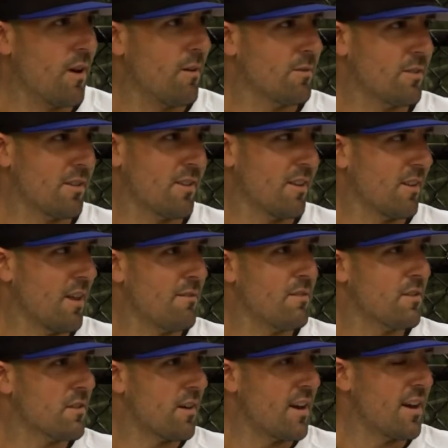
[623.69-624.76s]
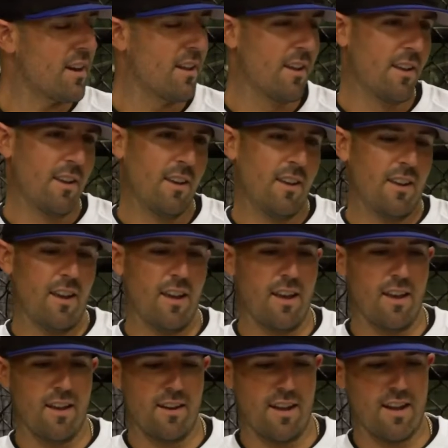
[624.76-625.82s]
I was in 11th grade,
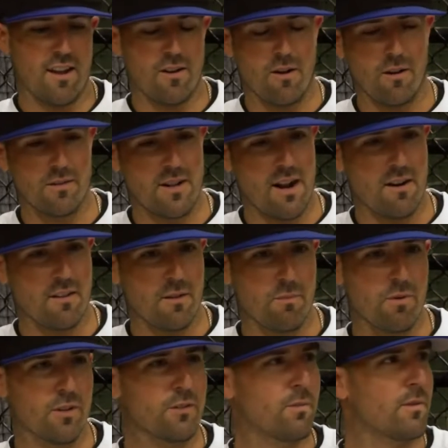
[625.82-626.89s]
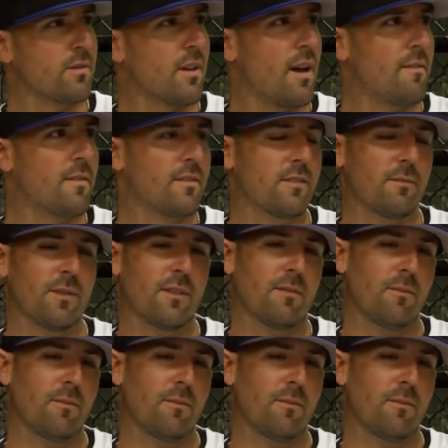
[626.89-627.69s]
and I got called down to the principal's office.